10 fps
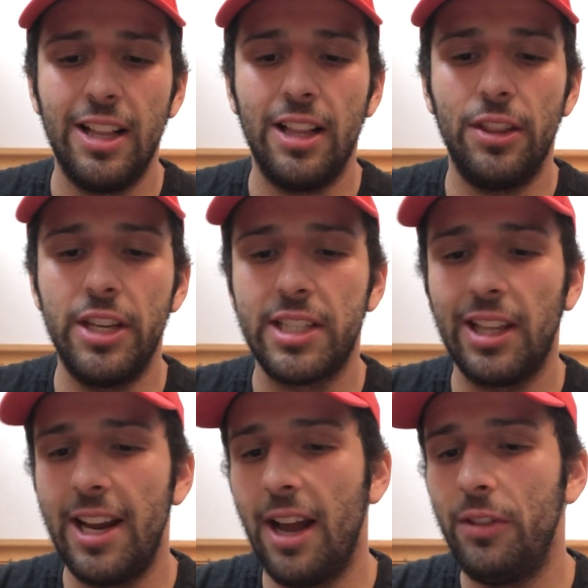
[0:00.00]
This
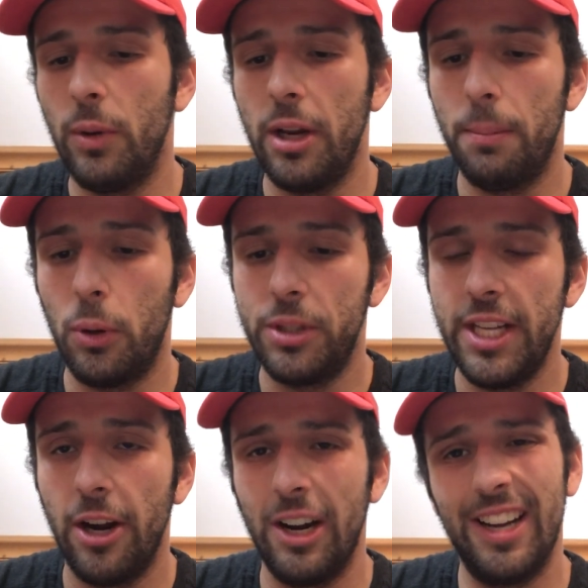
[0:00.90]
light heavyweight,
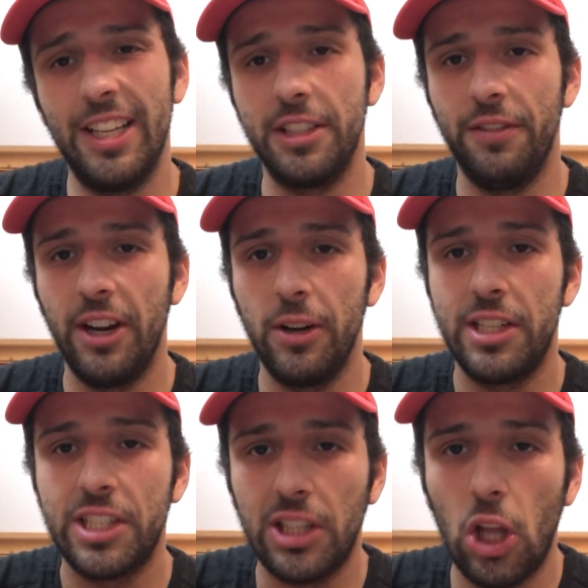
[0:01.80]
Potieria, is a very
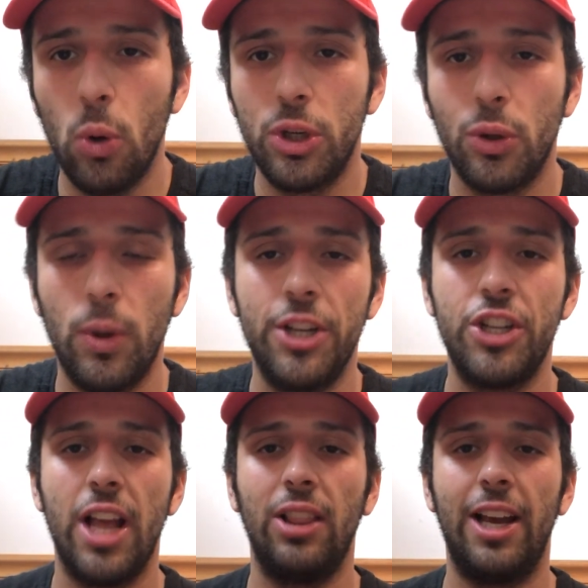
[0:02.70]
slow
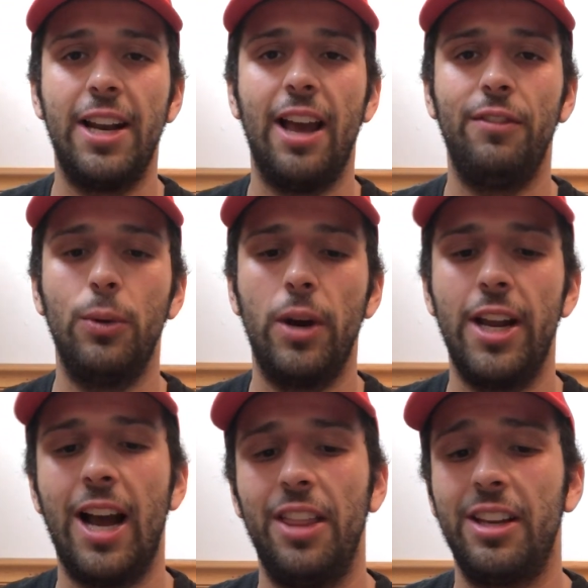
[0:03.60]
twitch light
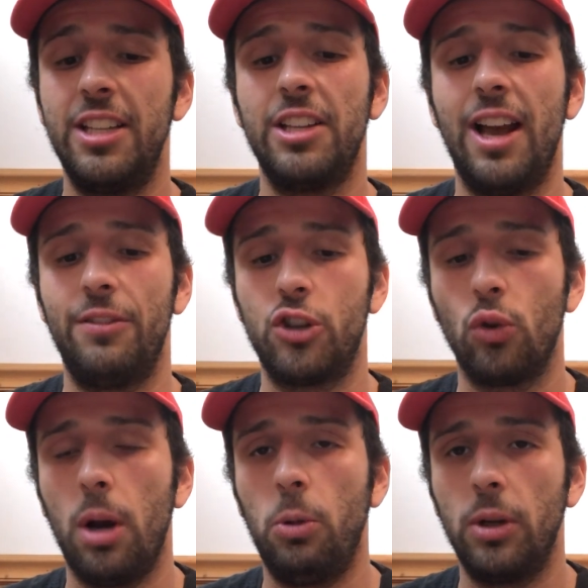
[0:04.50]
heavyweight. think he's going to have
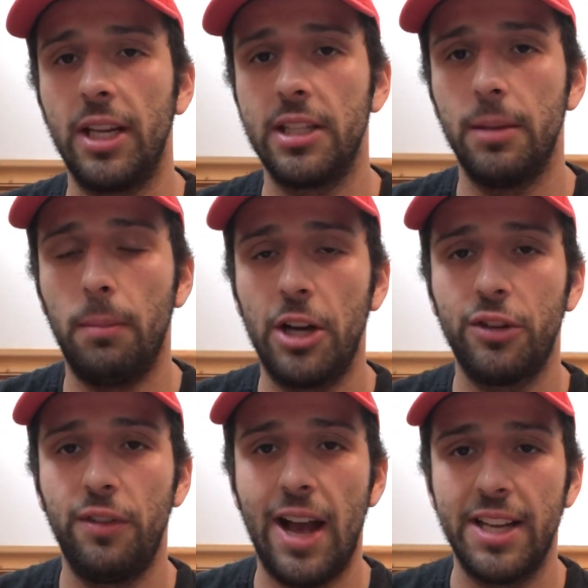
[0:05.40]
trouble against the much
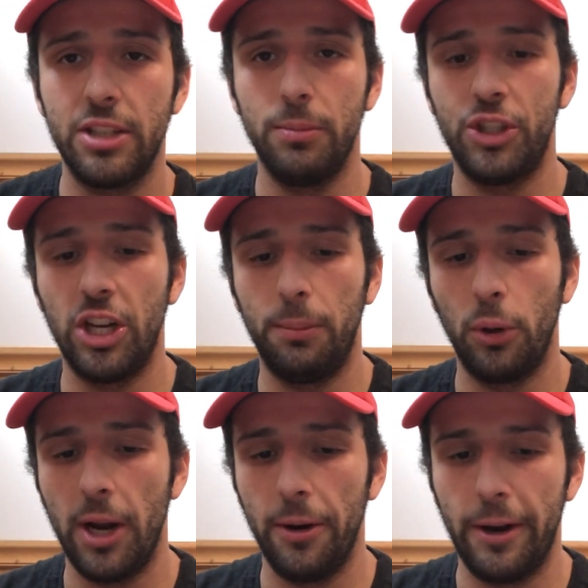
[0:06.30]
faster Michel
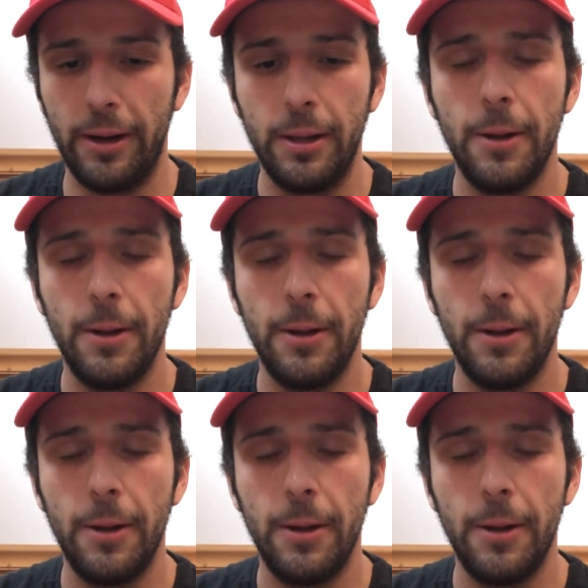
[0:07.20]
Pereira.